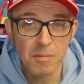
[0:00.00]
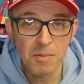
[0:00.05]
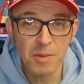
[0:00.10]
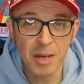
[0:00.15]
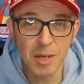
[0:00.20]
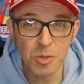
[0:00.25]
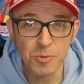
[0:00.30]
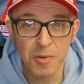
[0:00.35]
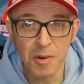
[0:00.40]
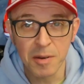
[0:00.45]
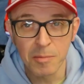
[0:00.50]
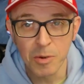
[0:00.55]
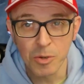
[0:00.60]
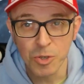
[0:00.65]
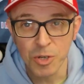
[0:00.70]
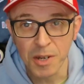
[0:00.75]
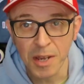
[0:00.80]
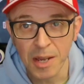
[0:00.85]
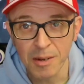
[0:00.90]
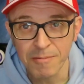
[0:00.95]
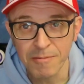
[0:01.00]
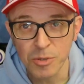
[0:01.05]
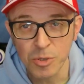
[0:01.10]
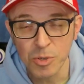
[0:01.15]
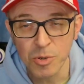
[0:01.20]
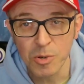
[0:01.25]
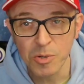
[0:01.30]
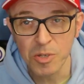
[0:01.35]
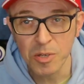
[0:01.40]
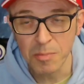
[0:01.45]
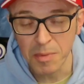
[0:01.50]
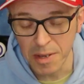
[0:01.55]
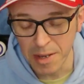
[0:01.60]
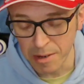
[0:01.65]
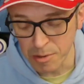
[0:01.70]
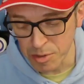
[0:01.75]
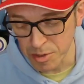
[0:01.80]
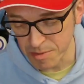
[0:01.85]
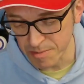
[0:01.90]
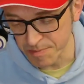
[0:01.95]
Thanks very much again for sorting me
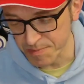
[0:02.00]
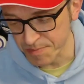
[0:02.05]
out.